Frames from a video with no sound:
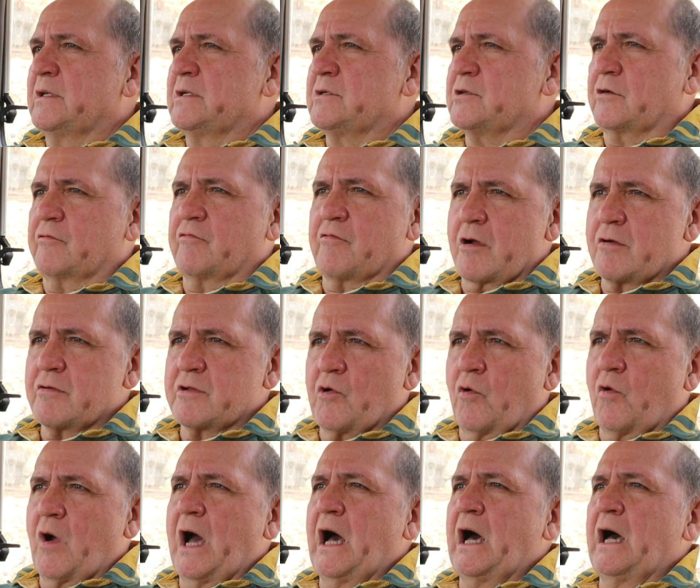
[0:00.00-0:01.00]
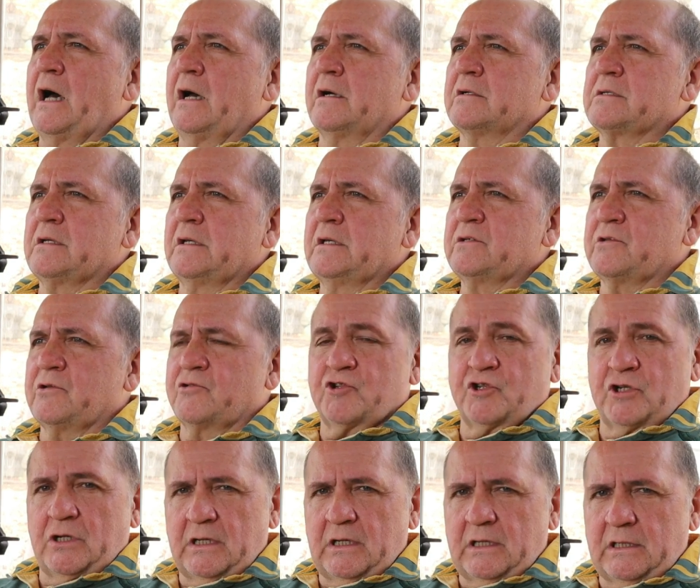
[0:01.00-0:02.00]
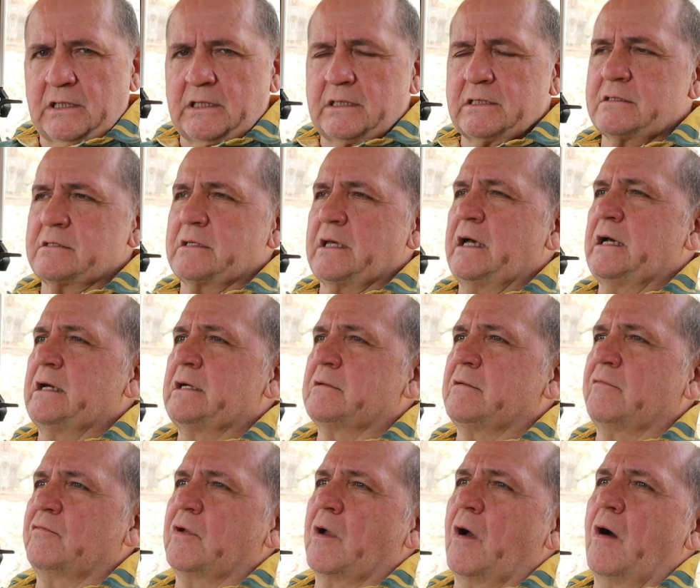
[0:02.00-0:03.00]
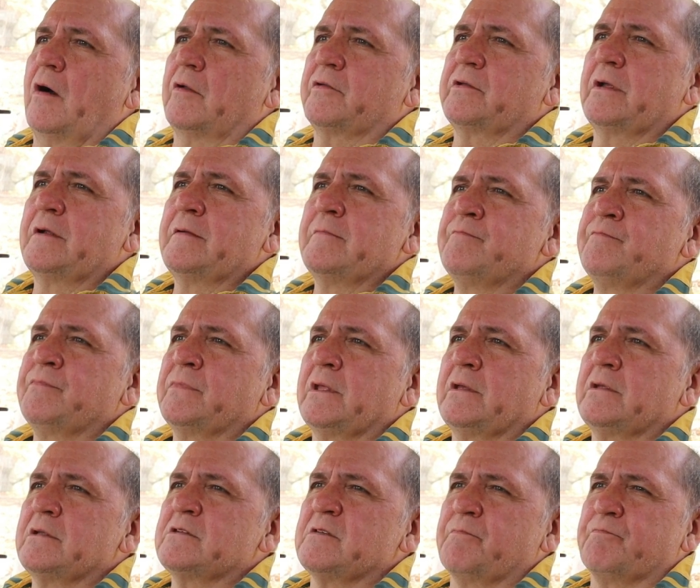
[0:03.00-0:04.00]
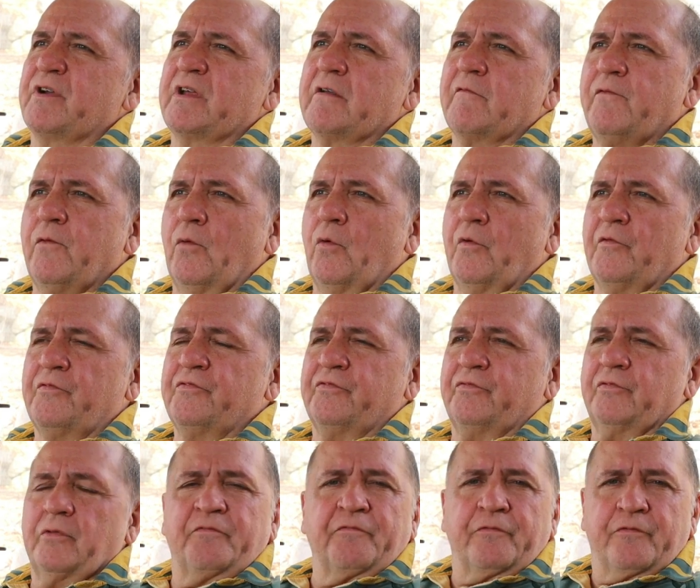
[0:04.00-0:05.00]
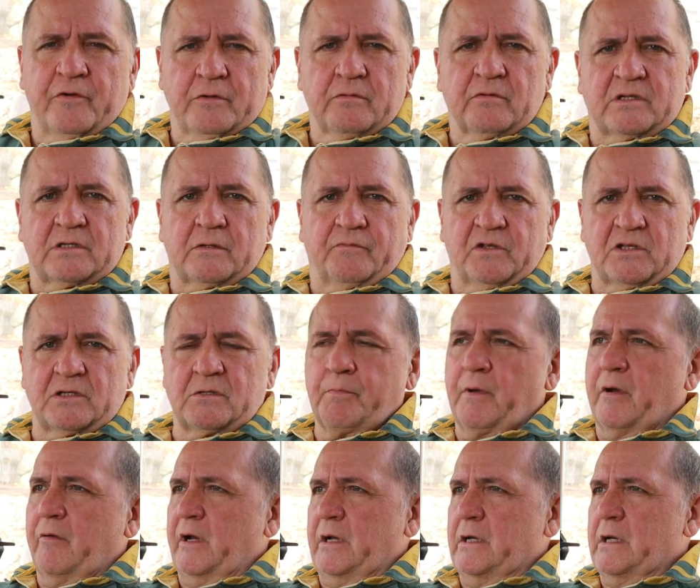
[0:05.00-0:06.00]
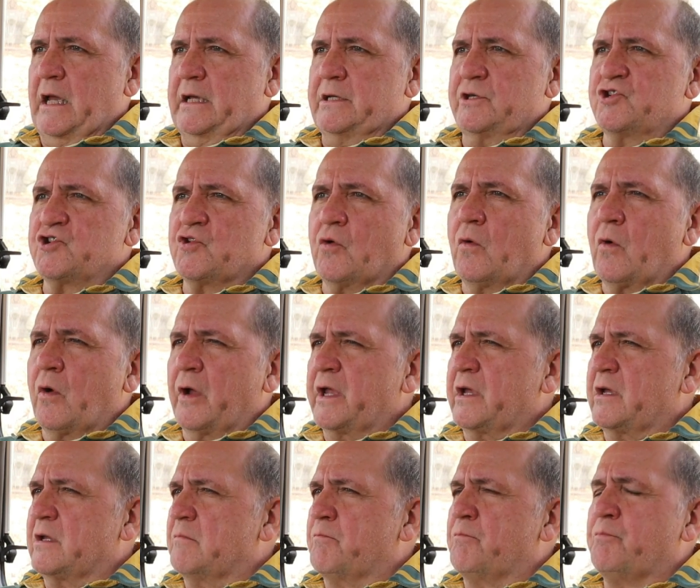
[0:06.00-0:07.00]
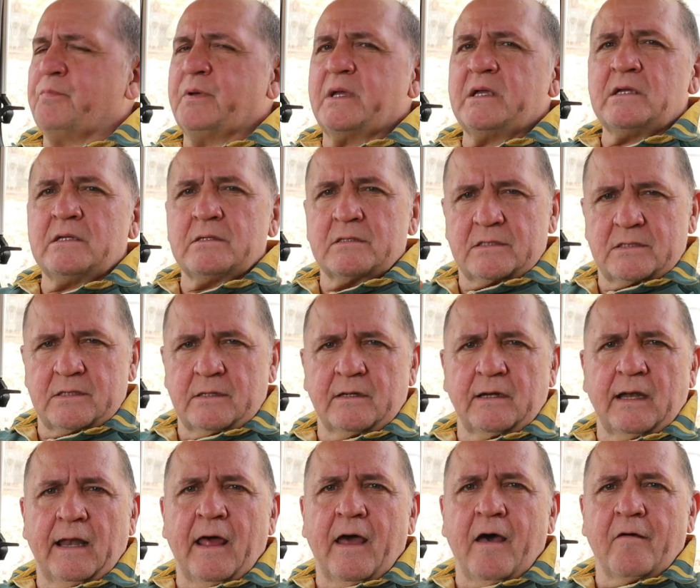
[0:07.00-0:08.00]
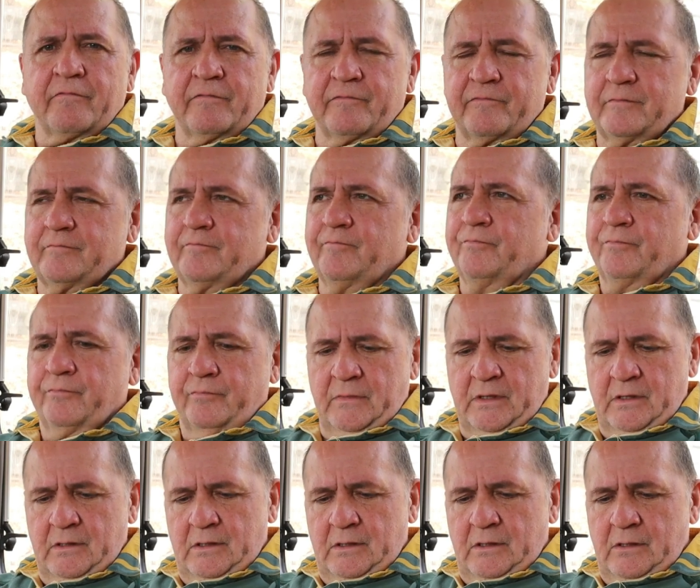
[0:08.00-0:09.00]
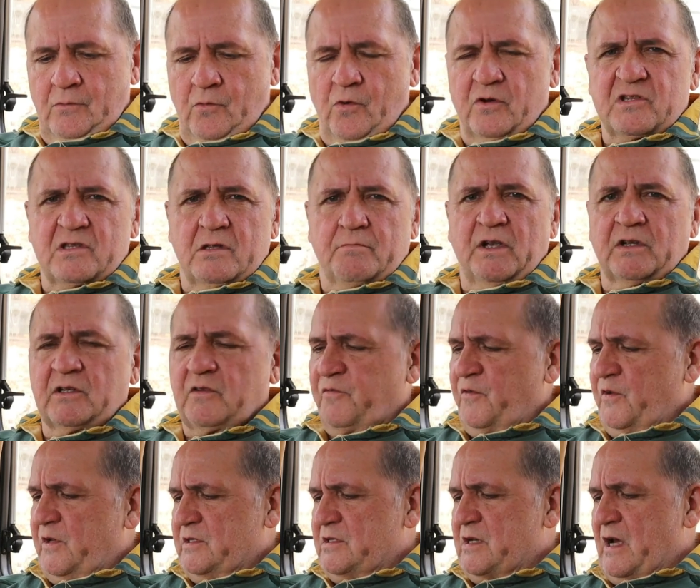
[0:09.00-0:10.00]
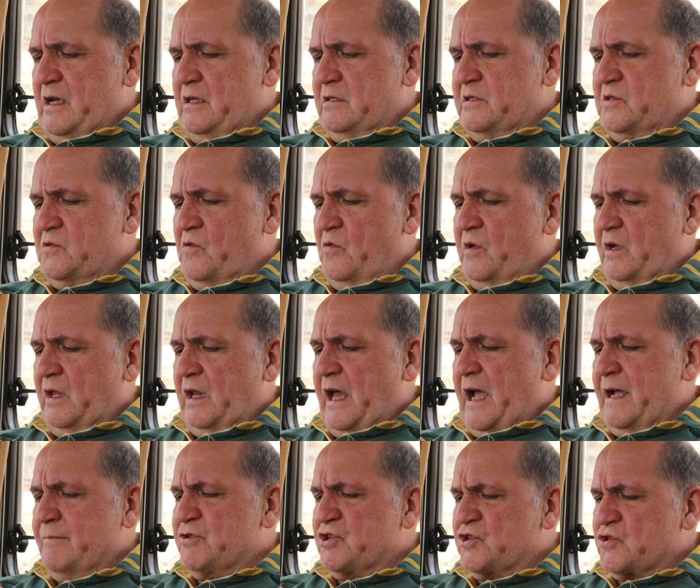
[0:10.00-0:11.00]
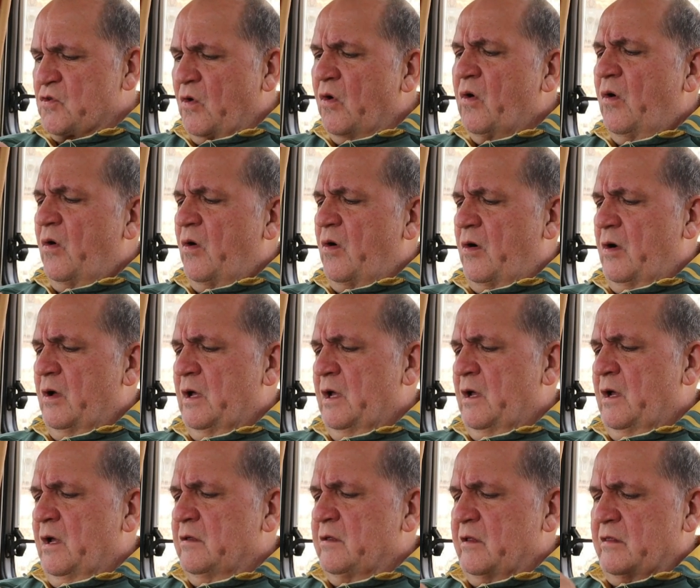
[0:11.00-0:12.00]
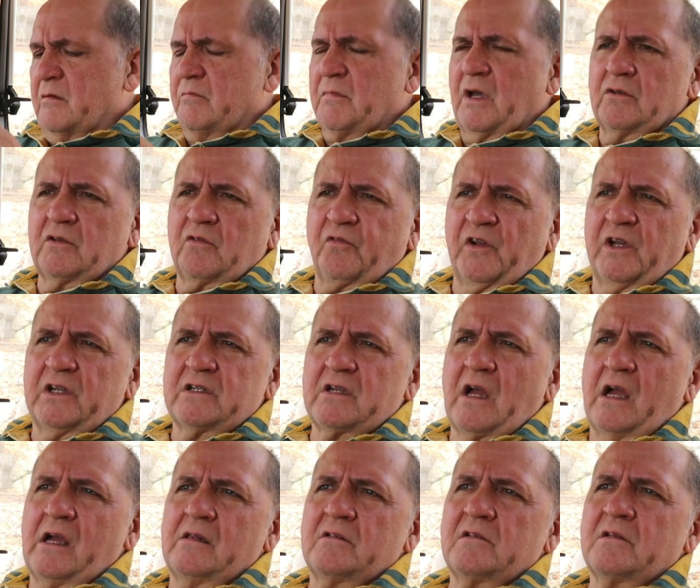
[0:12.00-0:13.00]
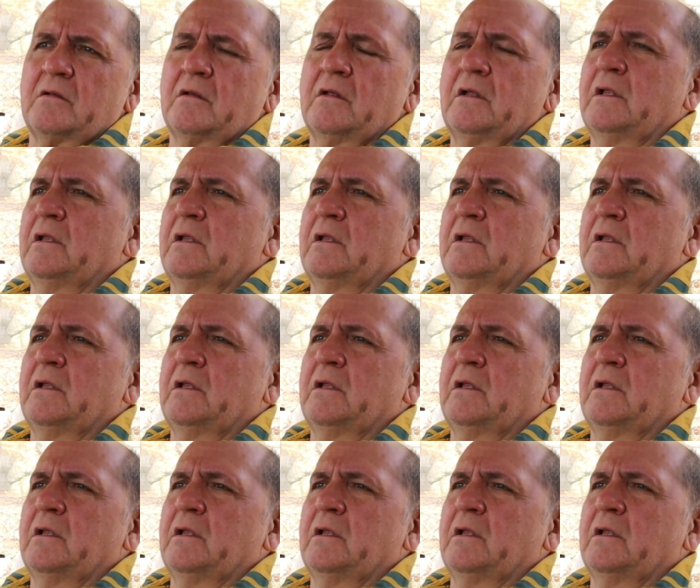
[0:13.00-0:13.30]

to grow your heart, to journey into the heart of God, to bring forth the fruits of the Spirit, like joy and peace and love? What is the most fertile soil? I'm sure that the most fertile